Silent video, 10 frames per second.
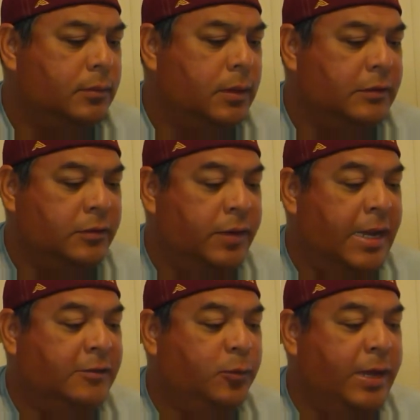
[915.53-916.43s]
So
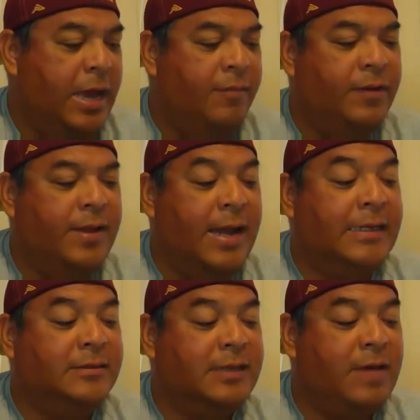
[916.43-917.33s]
next we have the
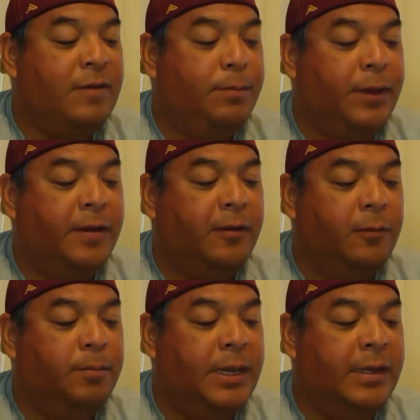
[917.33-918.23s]
97
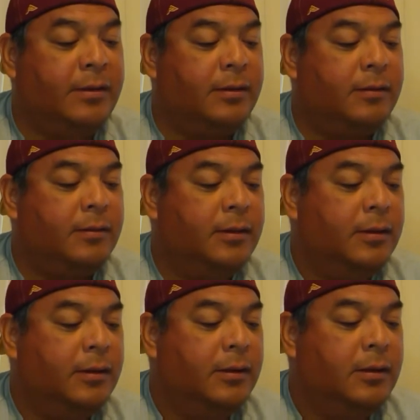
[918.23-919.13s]
Pinnacle Mint
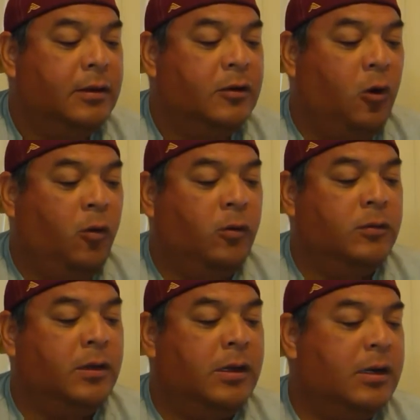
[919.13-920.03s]
Gold
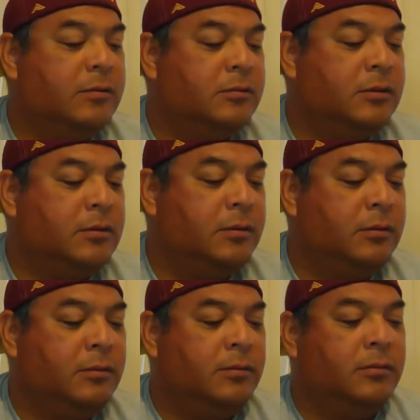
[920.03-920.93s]

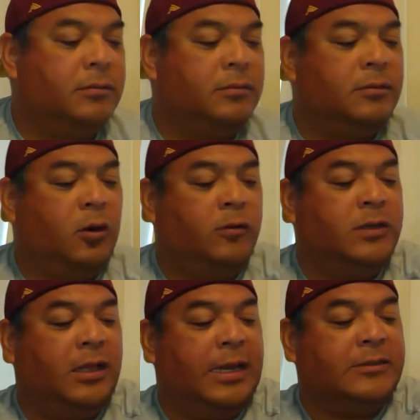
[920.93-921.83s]
Gold
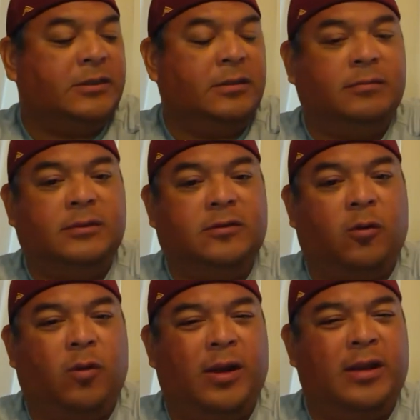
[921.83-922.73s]
Collection. These are
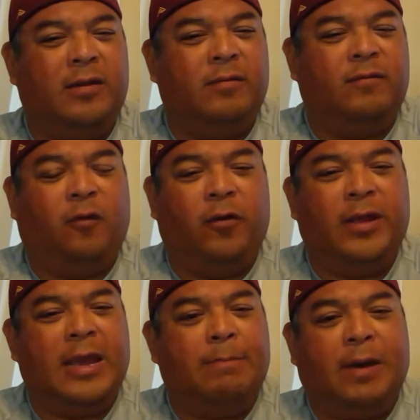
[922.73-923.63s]
1 in
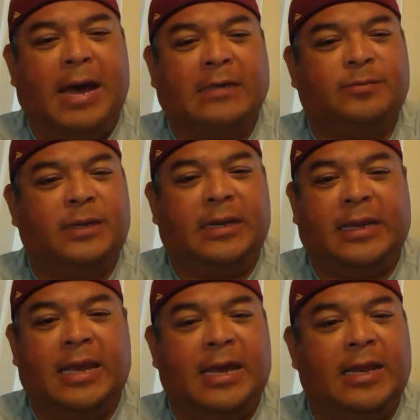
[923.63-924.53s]
48 packs, but
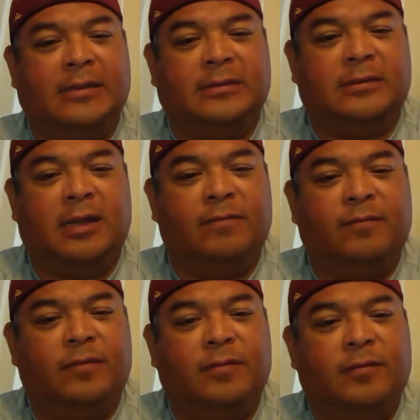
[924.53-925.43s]
again, I just
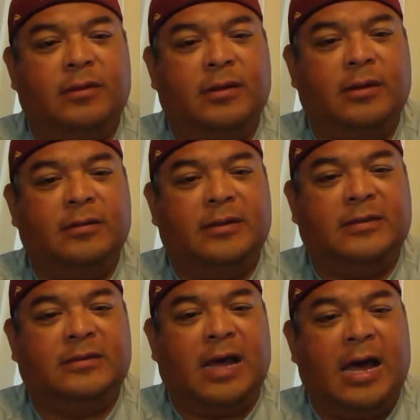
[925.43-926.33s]
love the
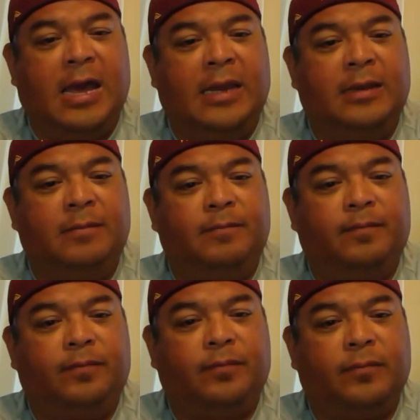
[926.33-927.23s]
design,
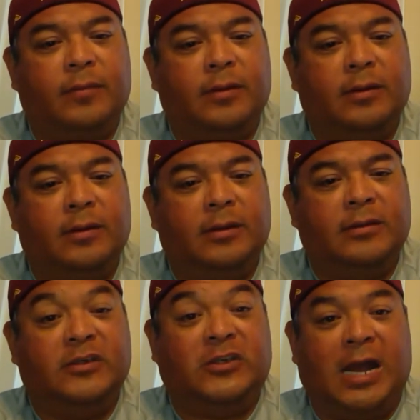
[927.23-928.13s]

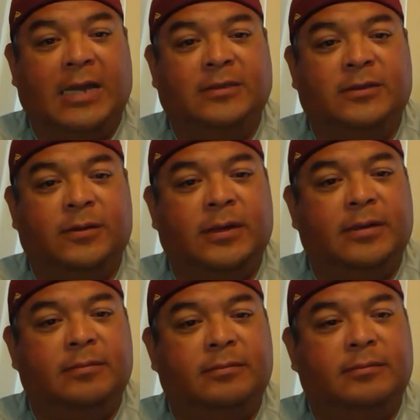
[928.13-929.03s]
the shine to it.